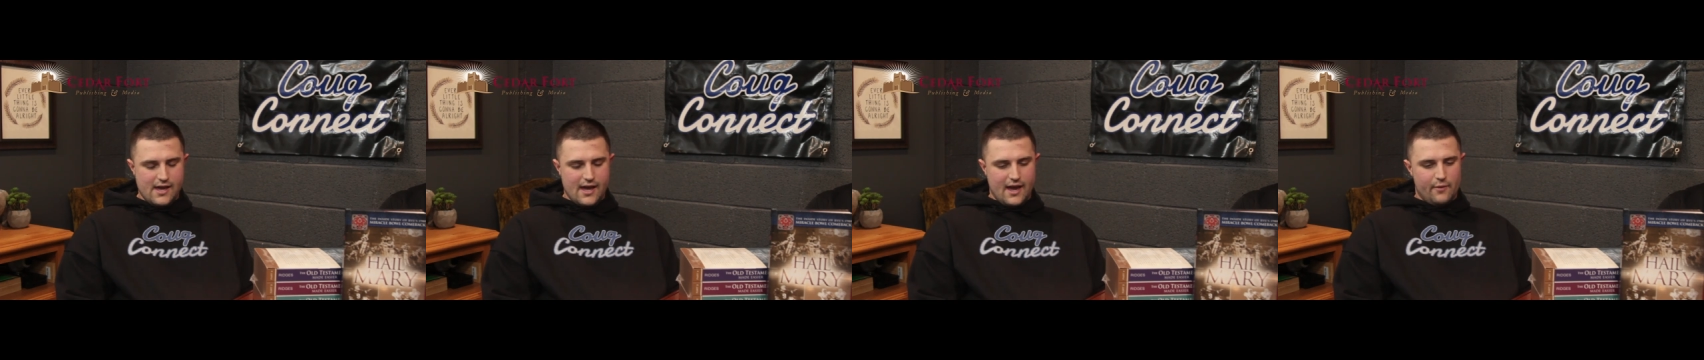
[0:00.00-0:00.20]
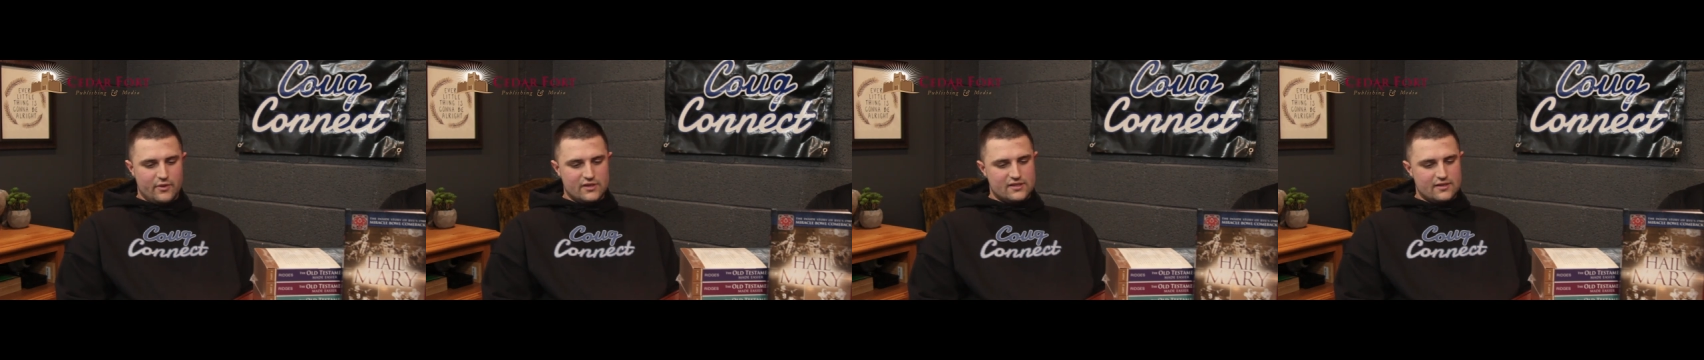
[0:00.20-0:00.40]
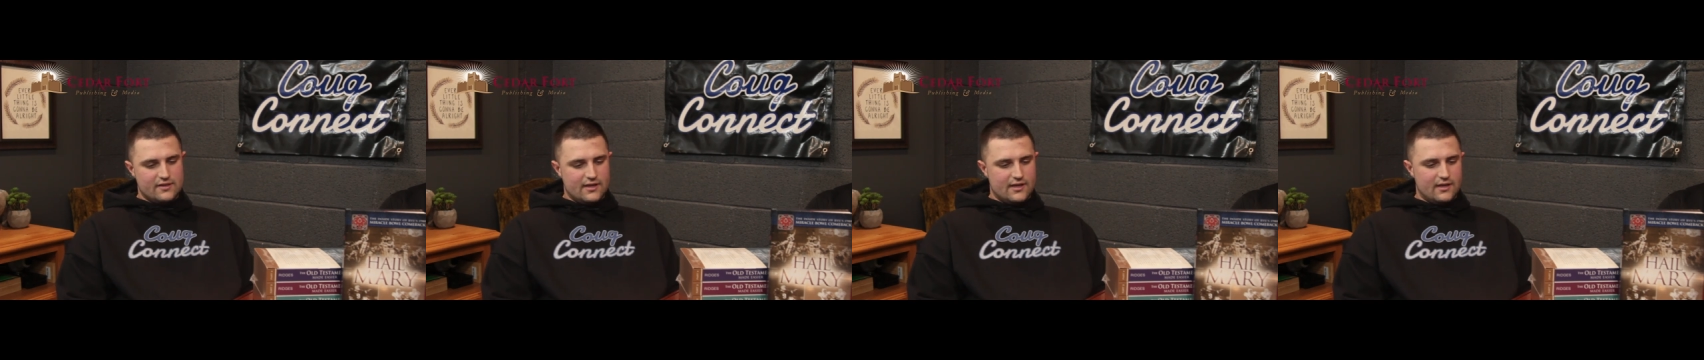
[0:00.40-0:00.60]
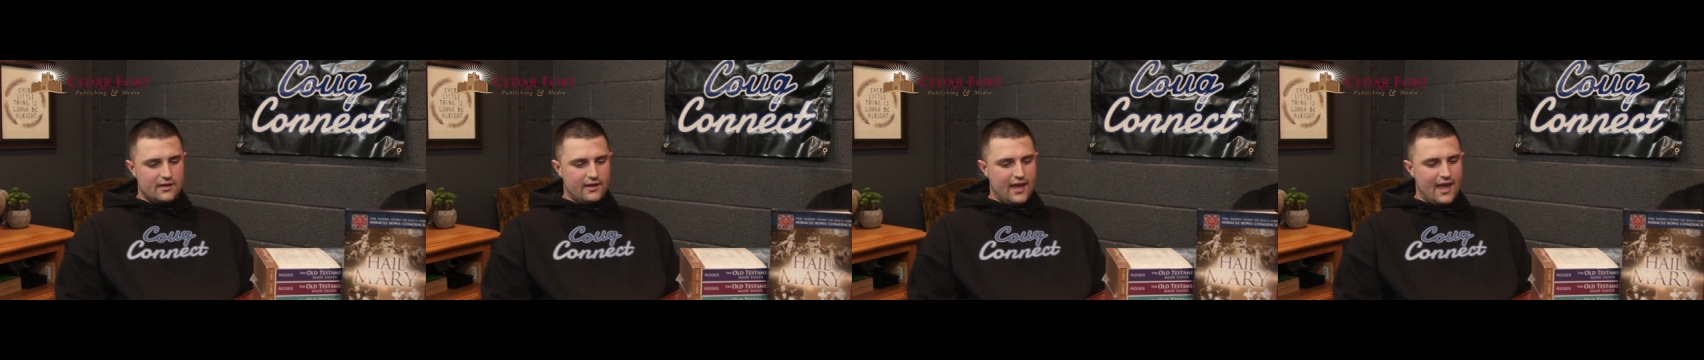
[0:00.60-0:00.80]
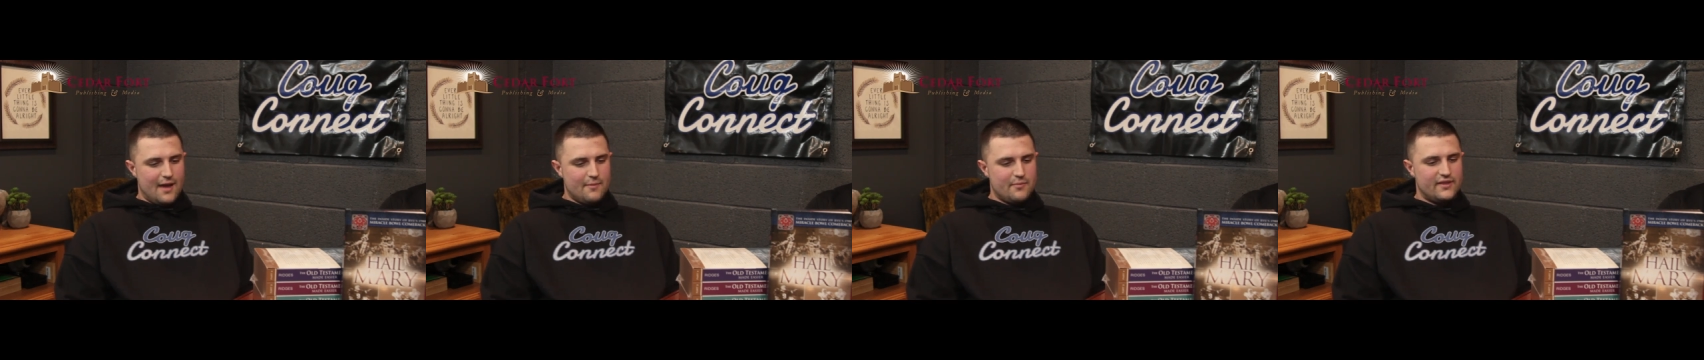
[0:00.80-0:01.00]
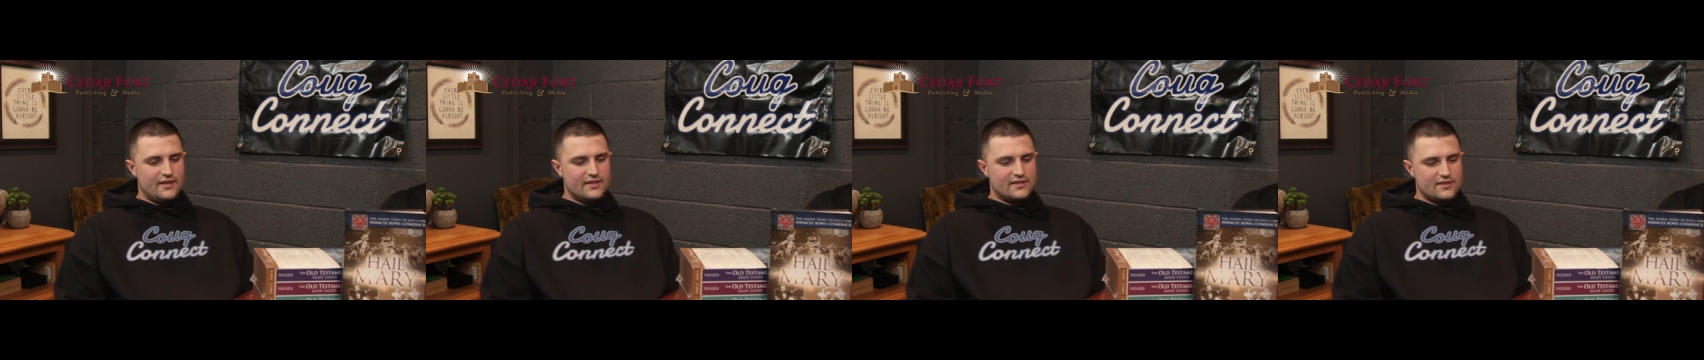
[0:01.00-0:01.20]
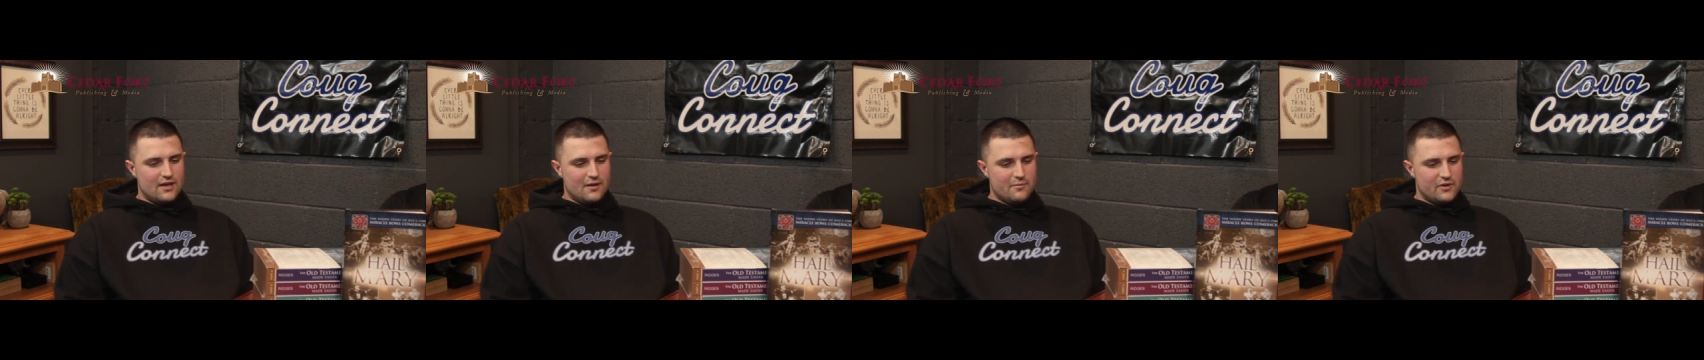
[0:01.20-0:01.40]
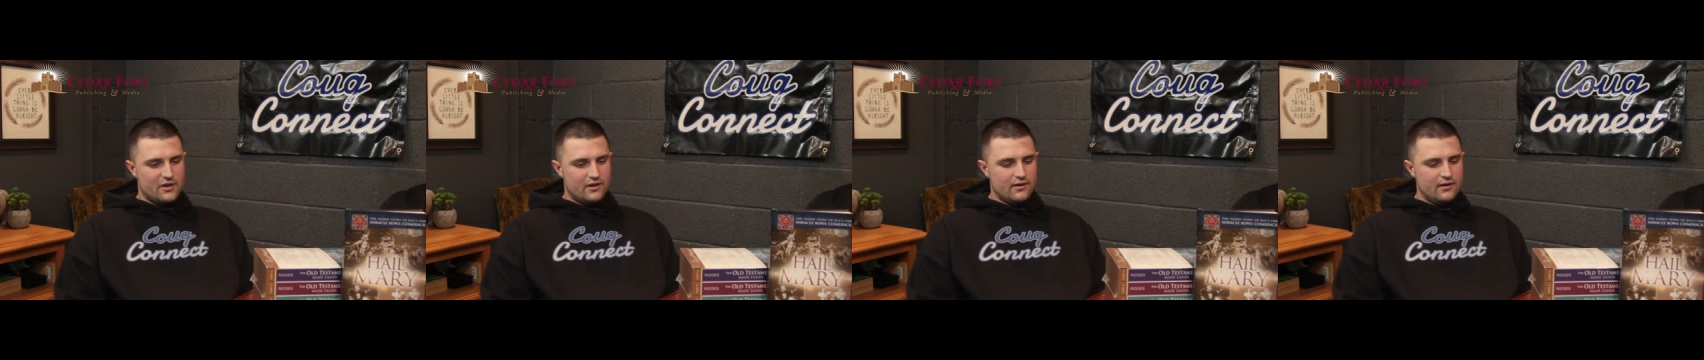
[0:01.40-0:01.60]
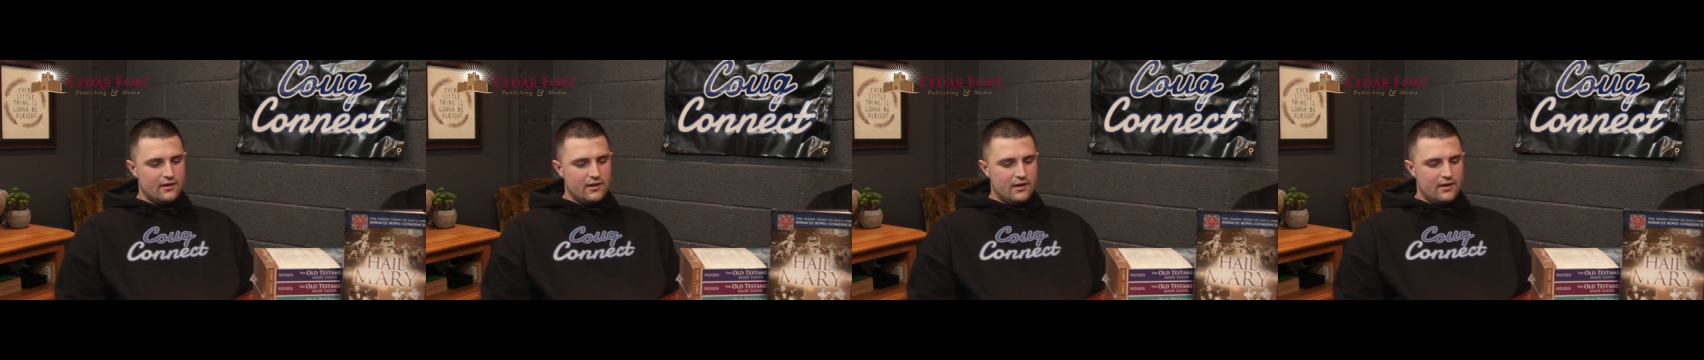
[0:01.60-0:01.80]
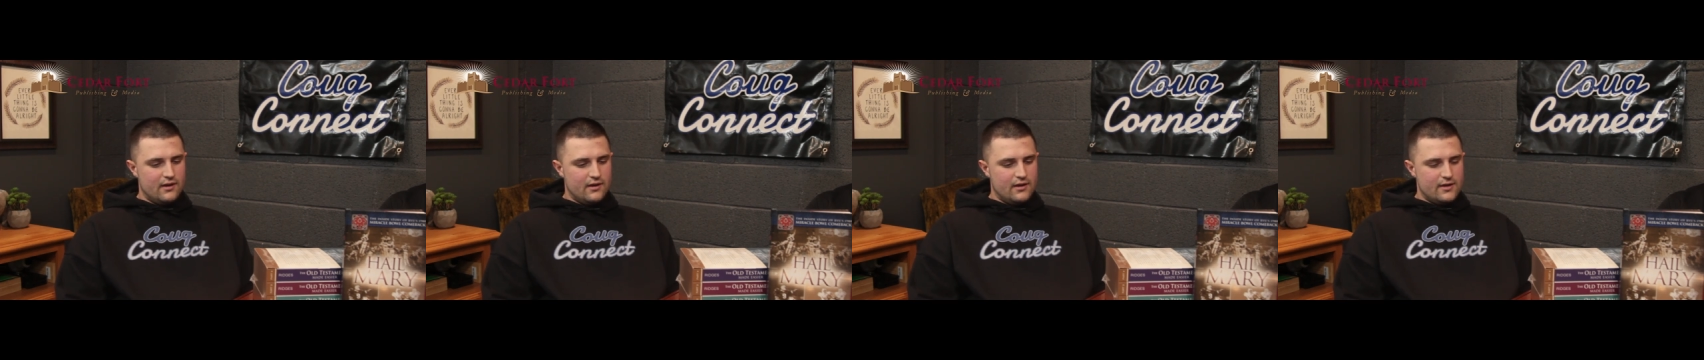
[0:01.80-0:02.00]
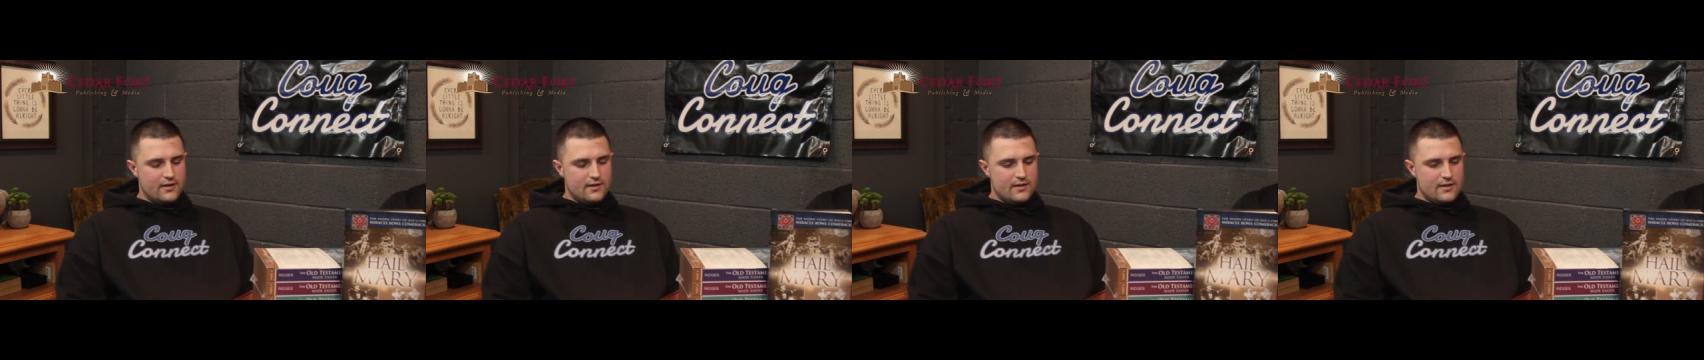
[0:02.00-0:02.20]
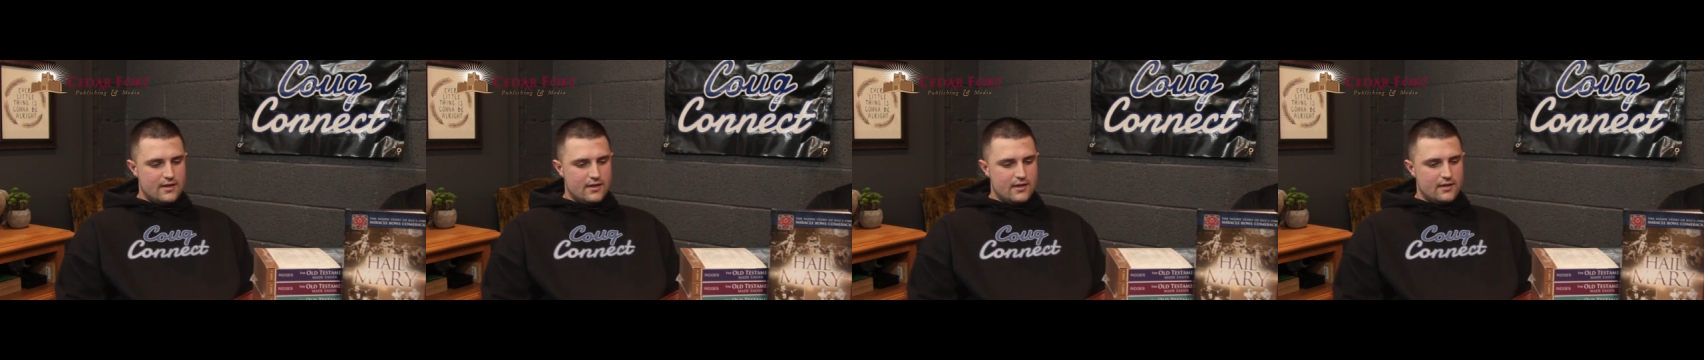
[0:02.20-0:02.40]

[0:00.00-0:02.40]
So I went to the camp in the summer.